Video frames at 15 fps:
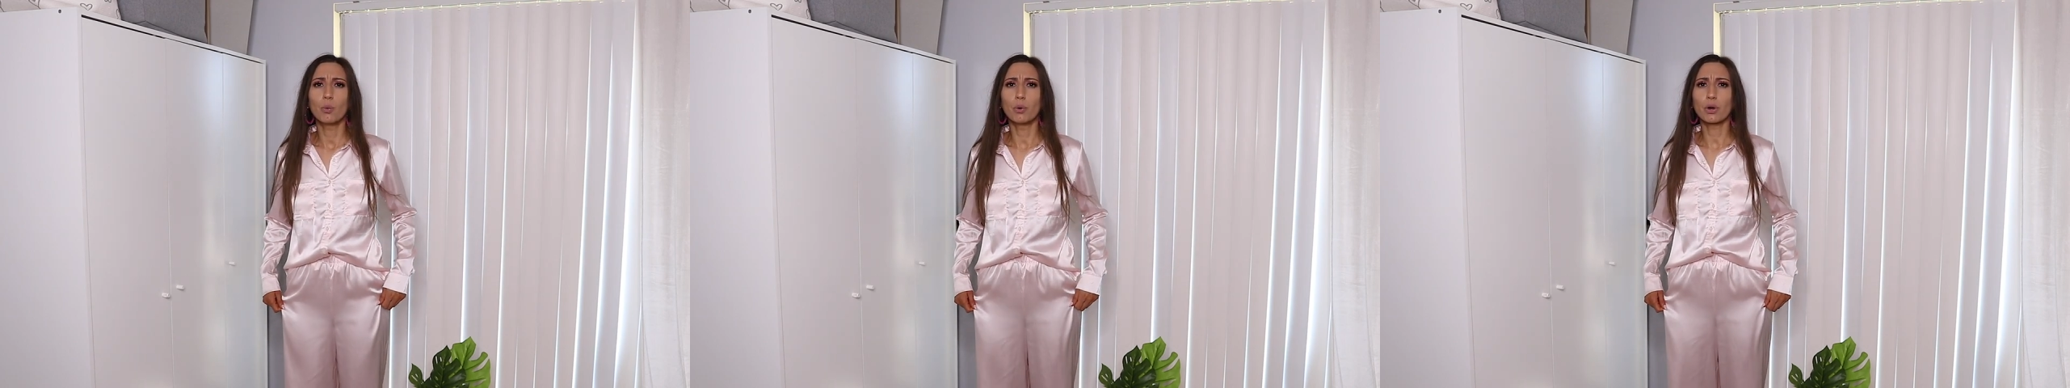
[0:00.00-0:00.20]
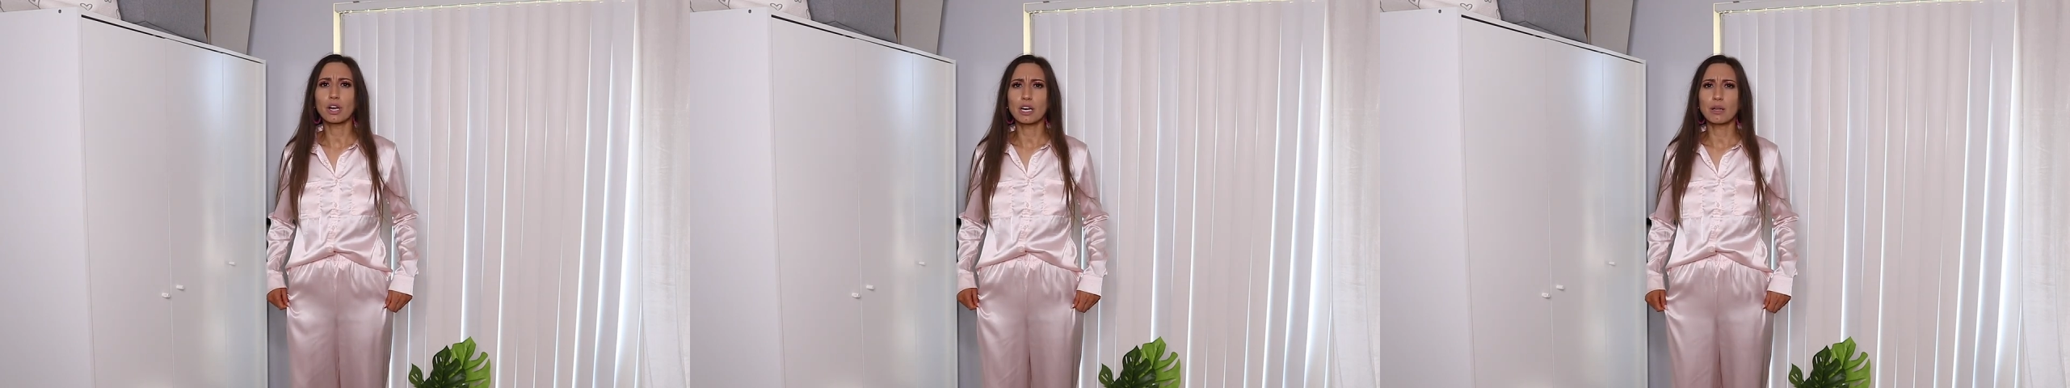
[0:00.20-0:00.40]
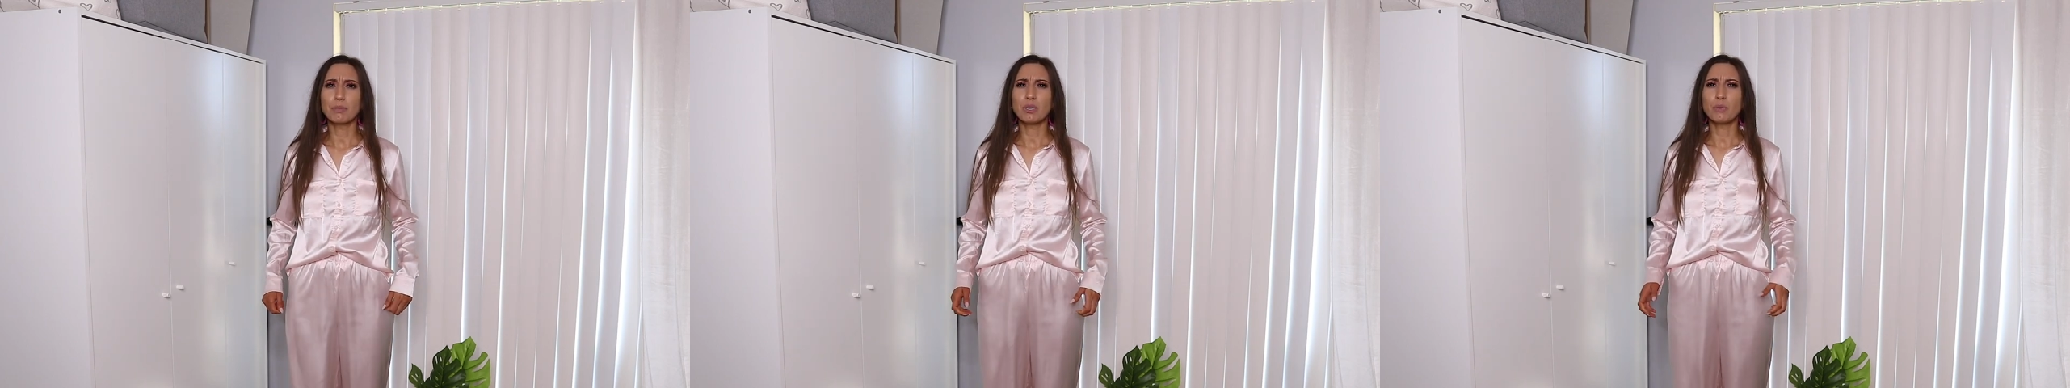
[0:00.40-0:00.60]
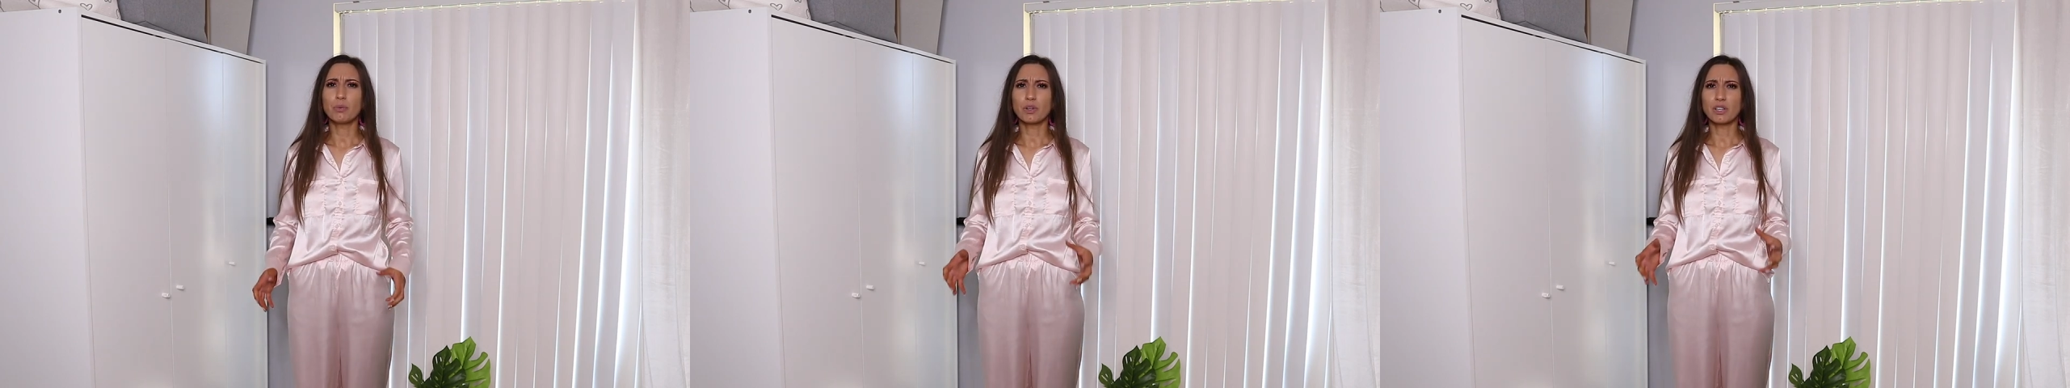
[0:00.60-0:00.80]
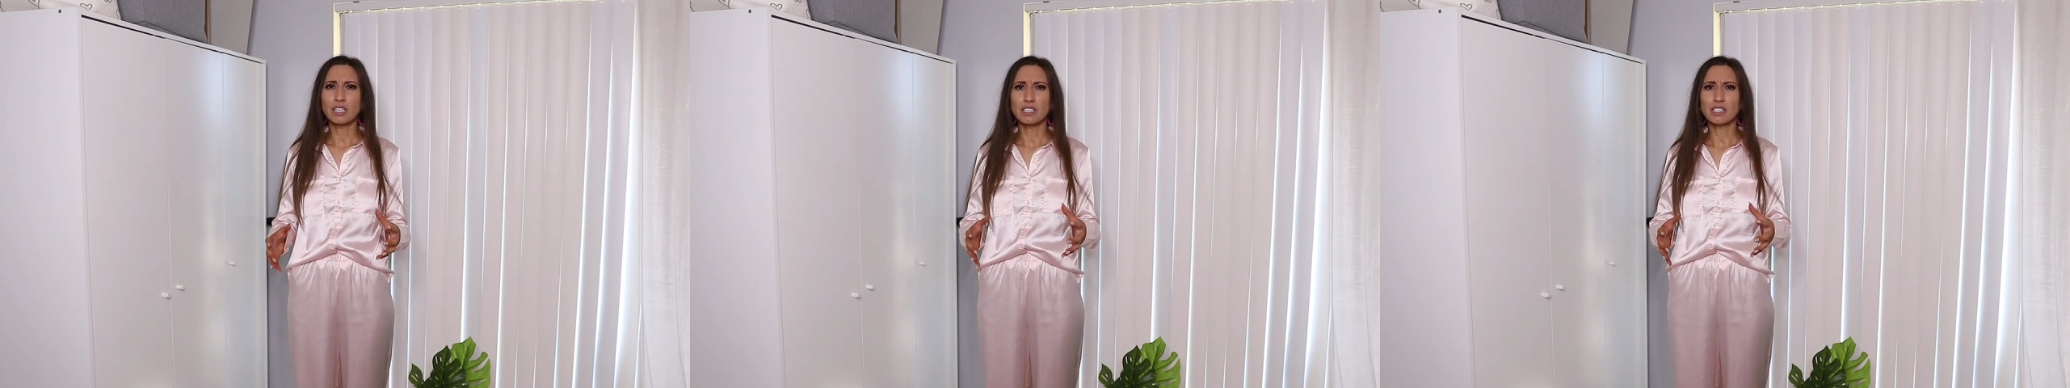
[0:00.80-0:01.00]
we're gonna be
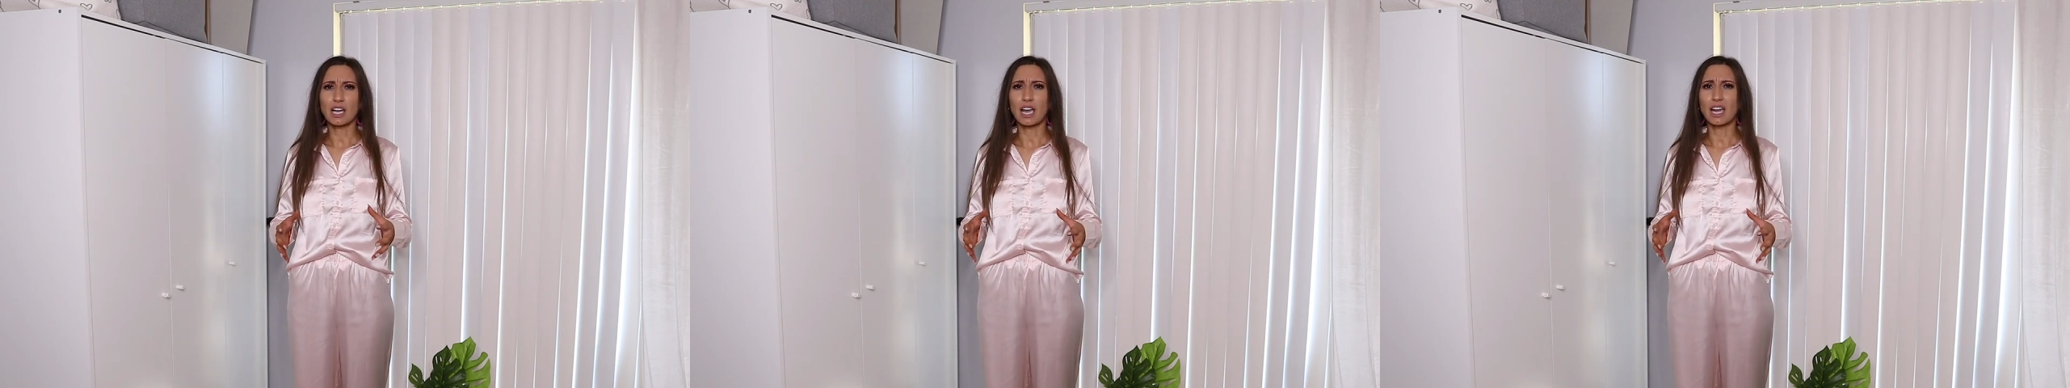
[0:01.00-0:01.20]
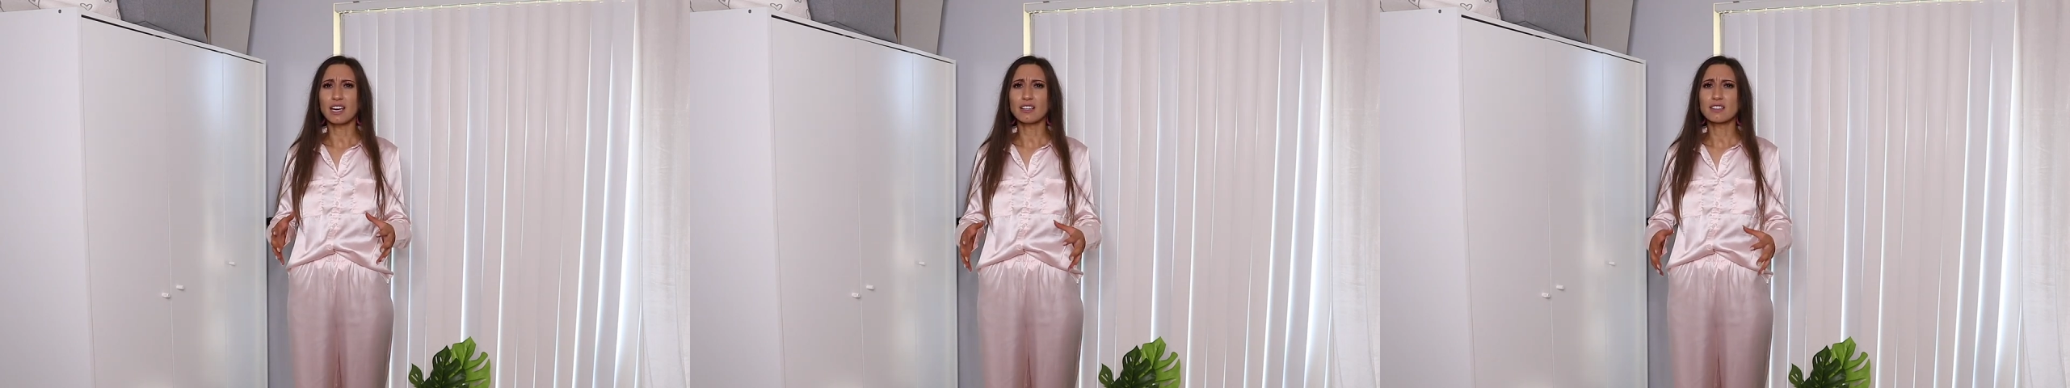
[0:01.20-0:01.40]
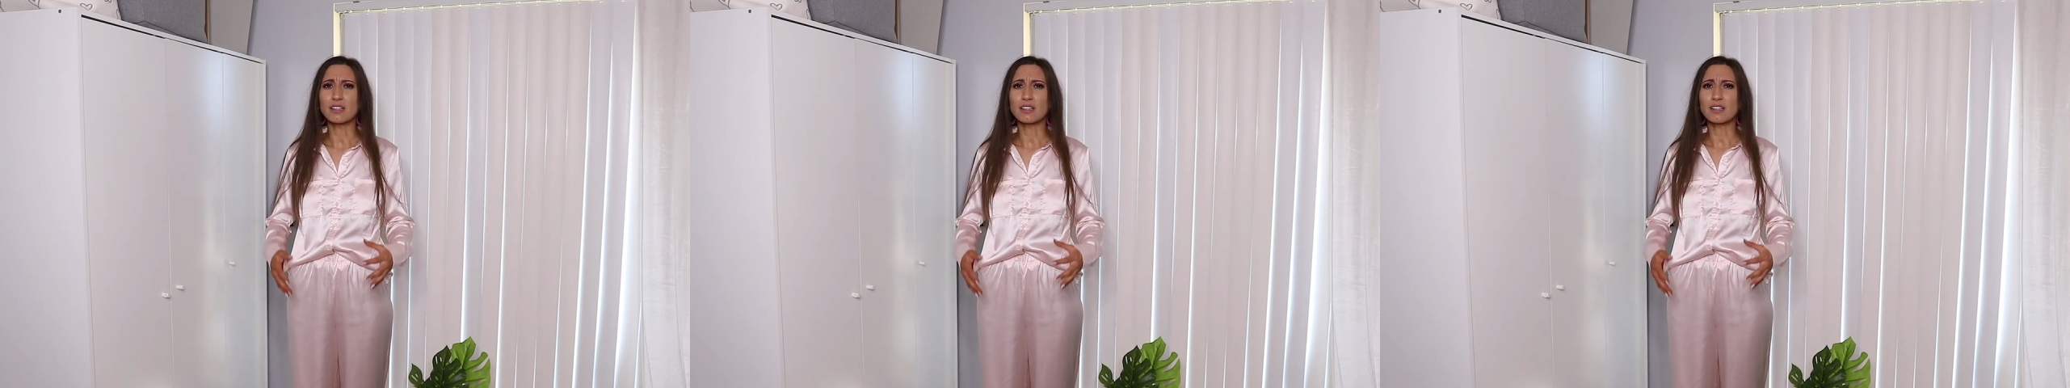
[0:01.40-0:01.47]
really tight.